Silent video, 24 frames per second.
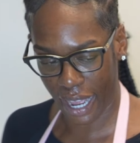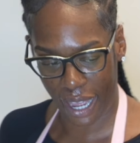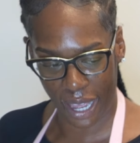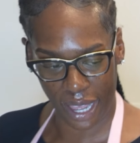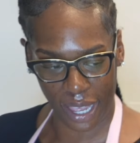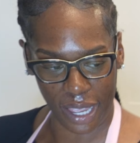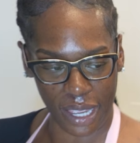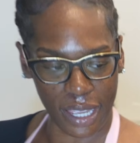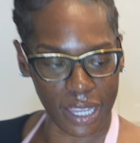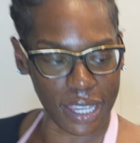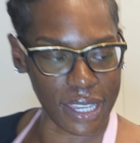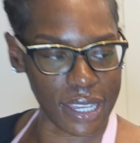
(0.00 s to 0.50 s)
I
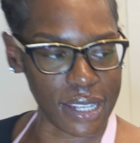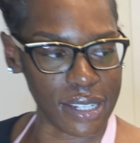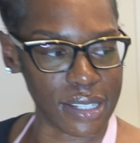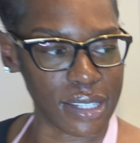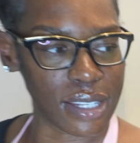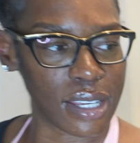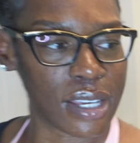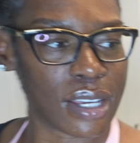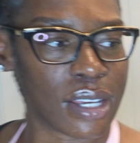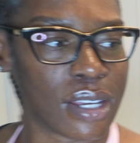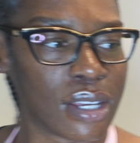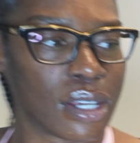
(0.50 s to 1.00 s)
eat
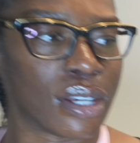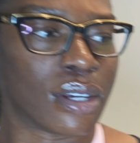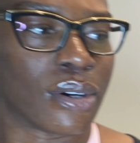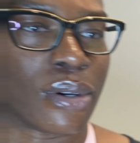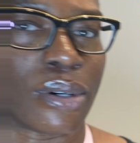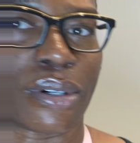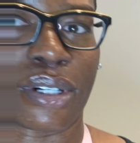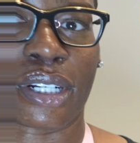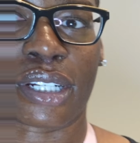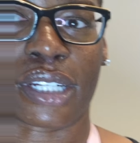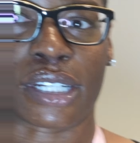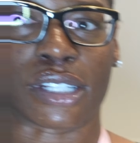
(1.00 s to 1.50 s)

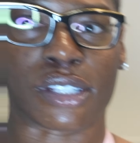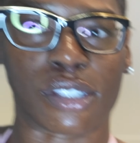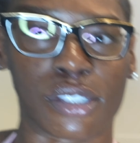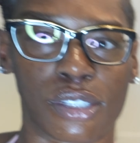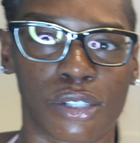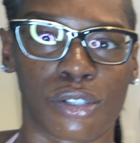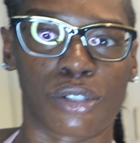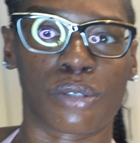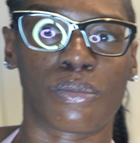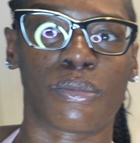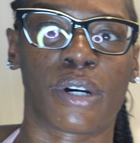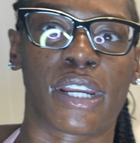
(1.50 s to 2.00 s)
or consume